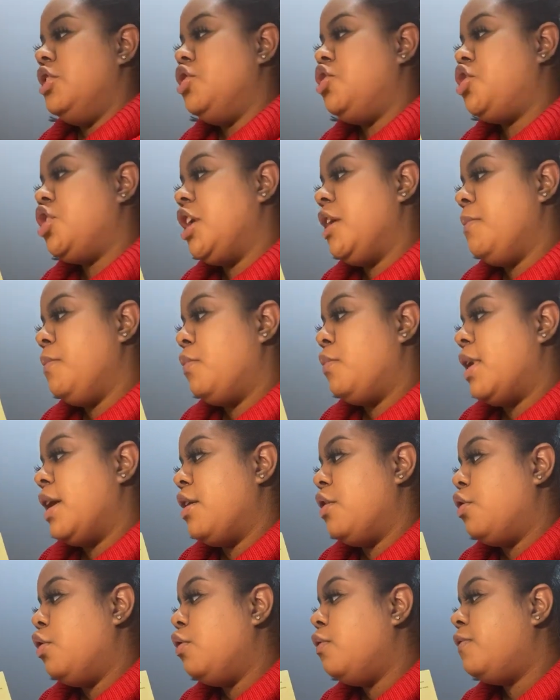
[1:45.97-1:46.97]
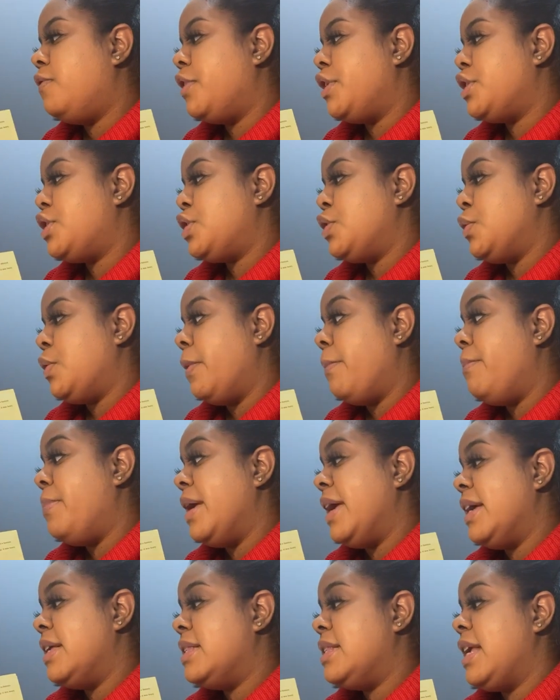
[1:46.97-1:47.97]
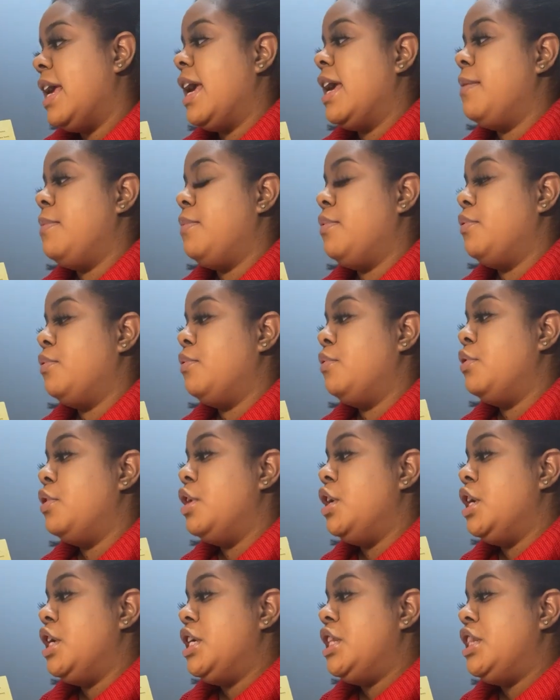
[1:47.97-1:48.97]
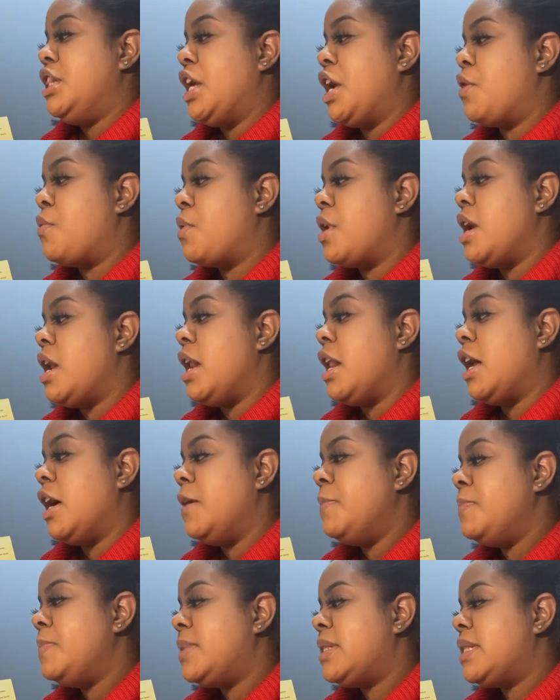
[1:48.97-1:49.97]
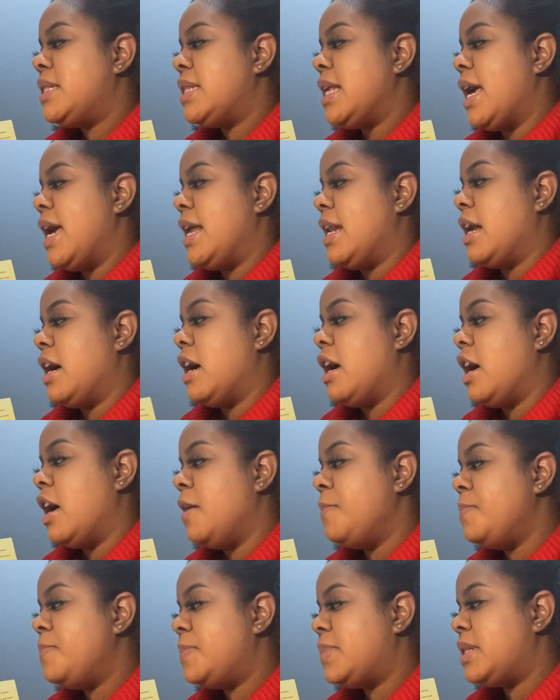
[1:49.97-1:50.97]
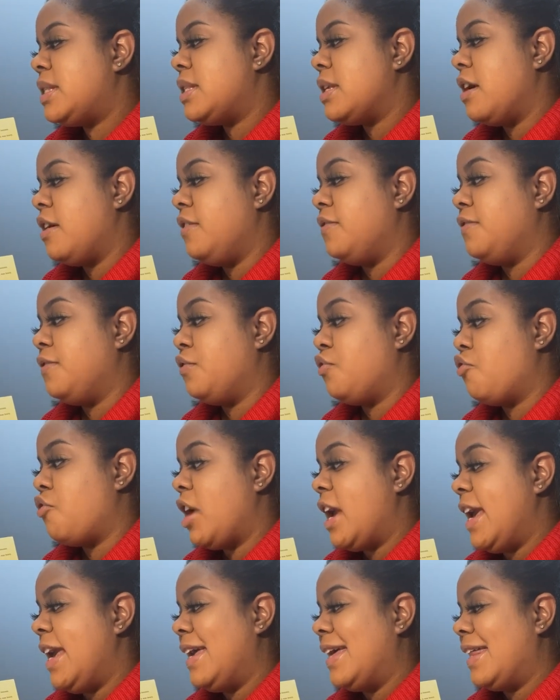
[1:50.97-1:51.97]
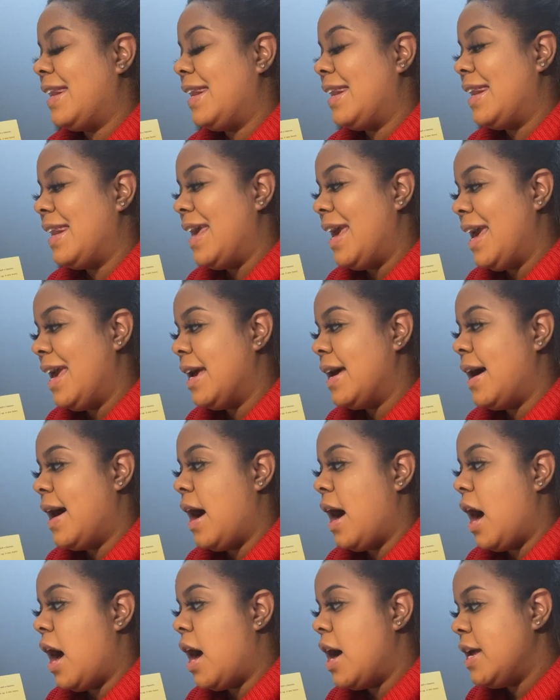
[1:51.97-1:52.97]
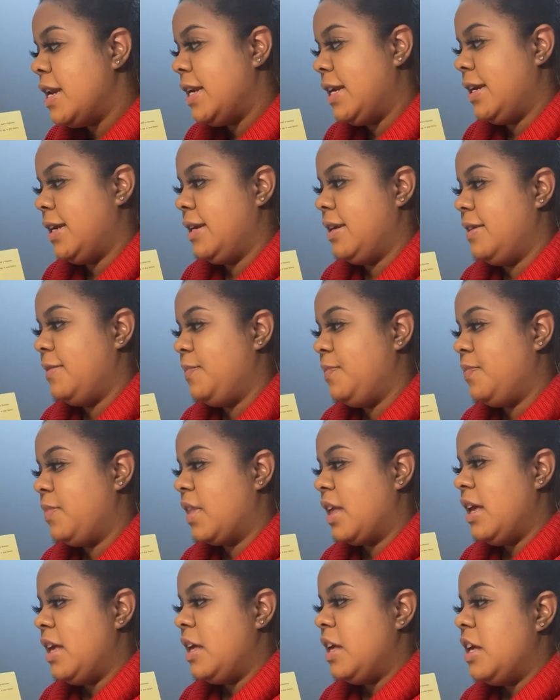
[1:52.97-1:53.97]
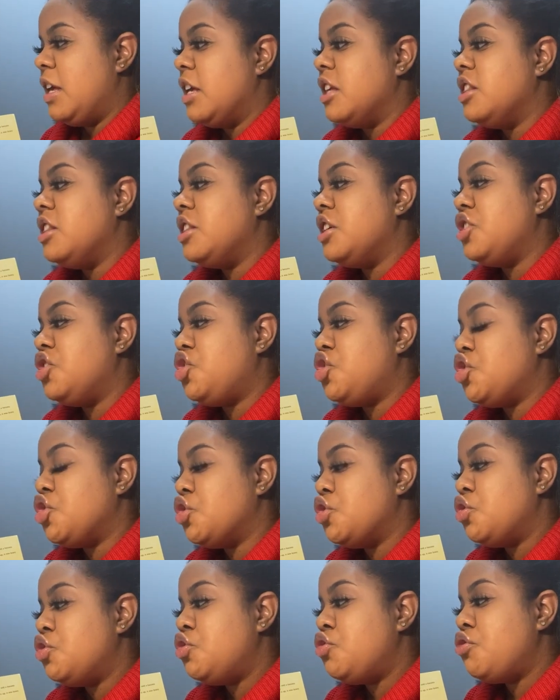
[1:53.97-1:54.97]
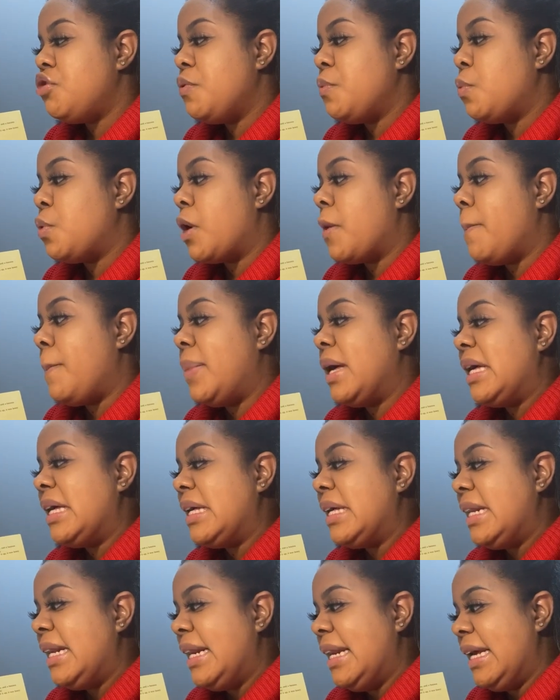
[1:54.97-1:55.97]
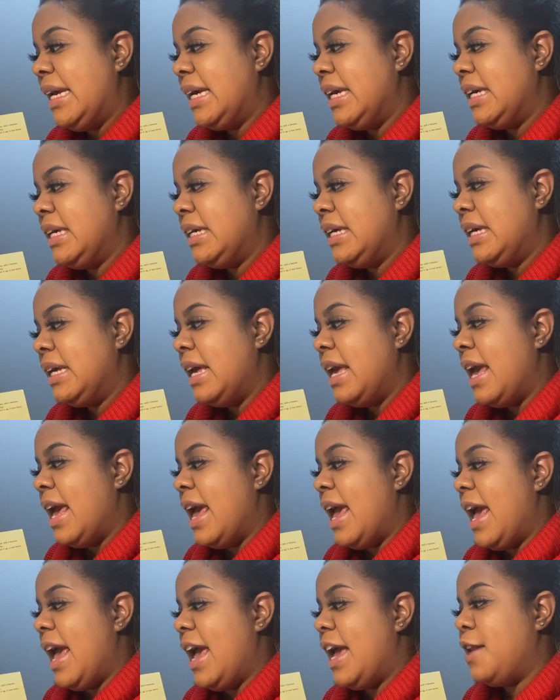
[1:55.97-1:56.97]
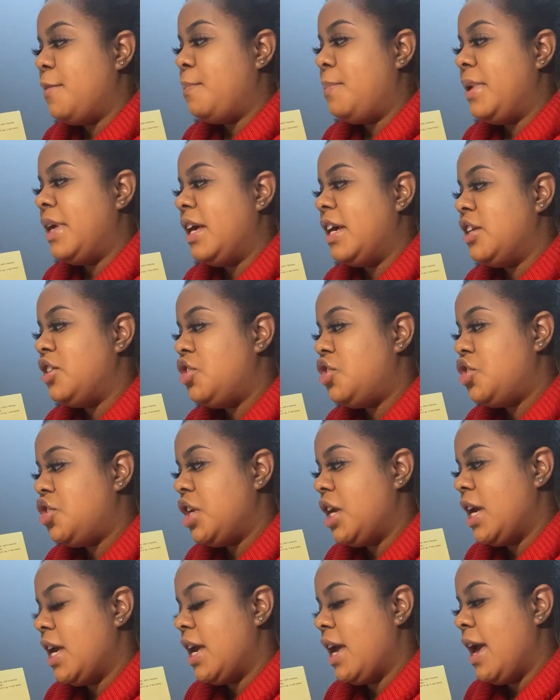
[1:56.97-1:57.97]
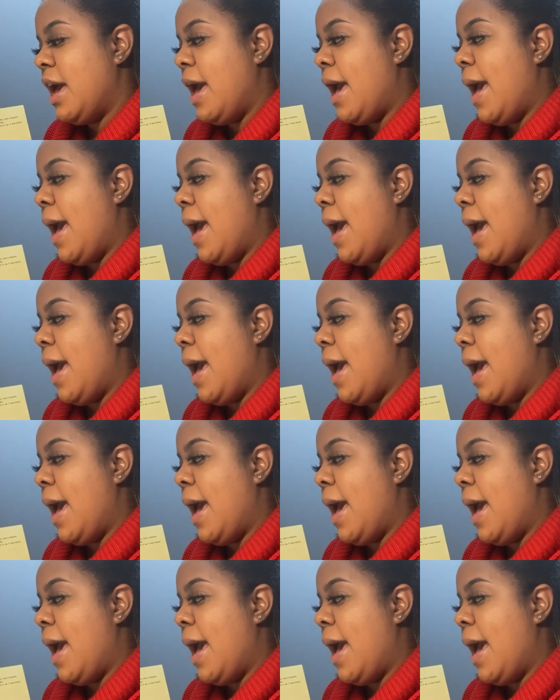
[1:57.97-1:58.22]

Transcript: Jim went over to a big table. There were lumps and humps of gray clay on it. The children were pulling and pinching,